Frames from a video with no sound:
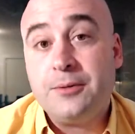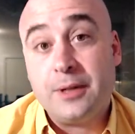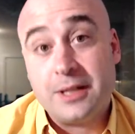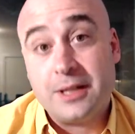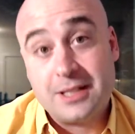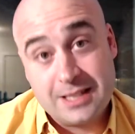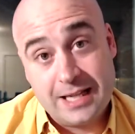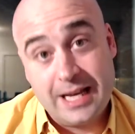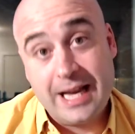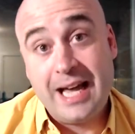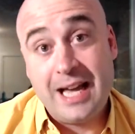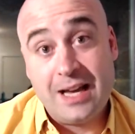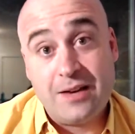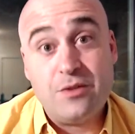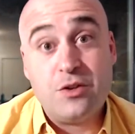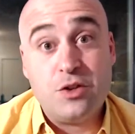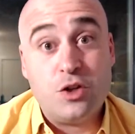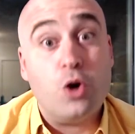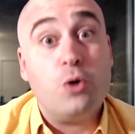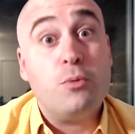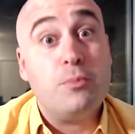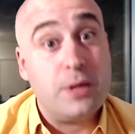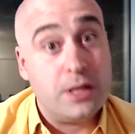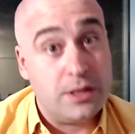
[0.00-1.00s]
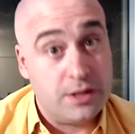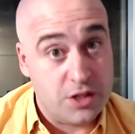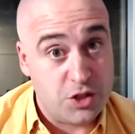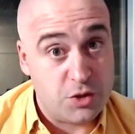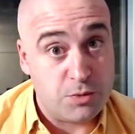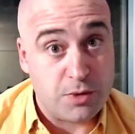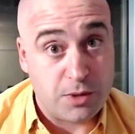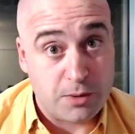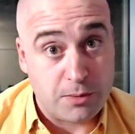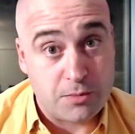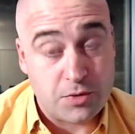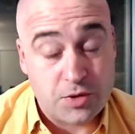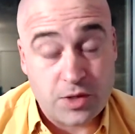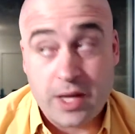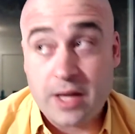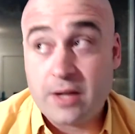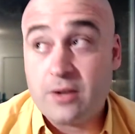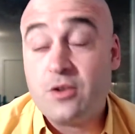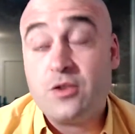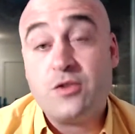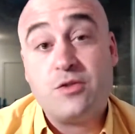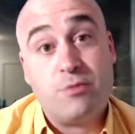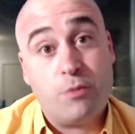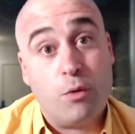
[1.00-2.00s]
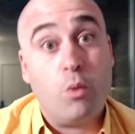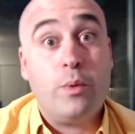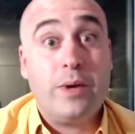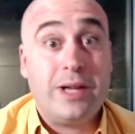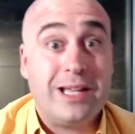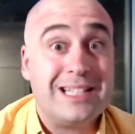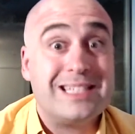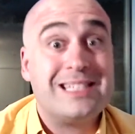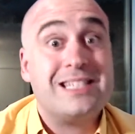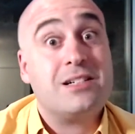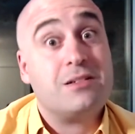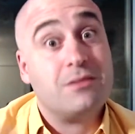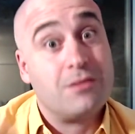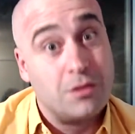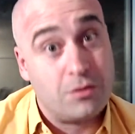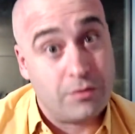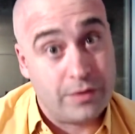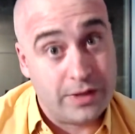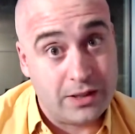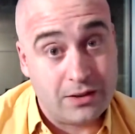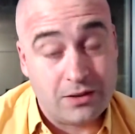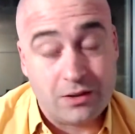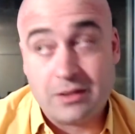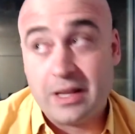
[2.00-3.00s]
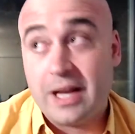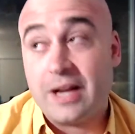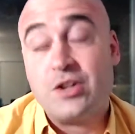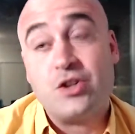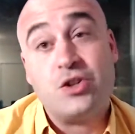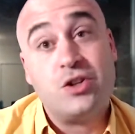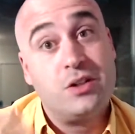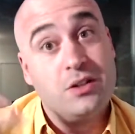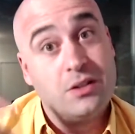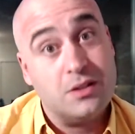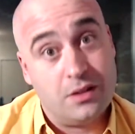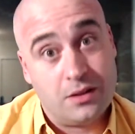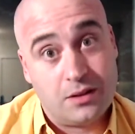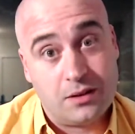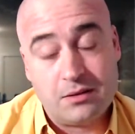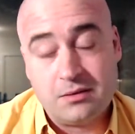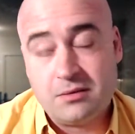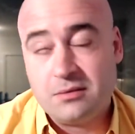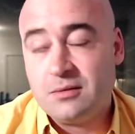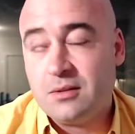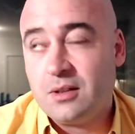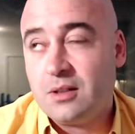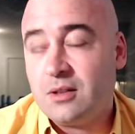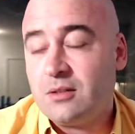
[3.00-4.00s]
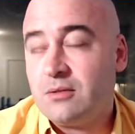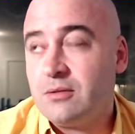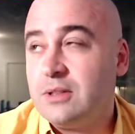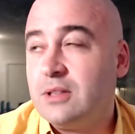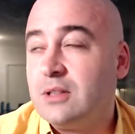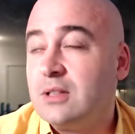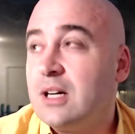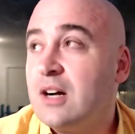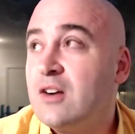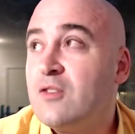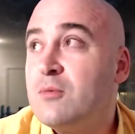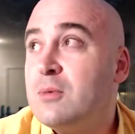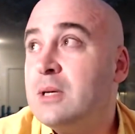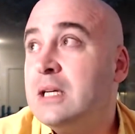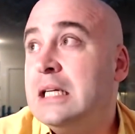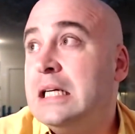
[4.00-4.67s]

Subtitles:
like say, hey, if you don't meet these minimum standards, what we consider a real election and a real government,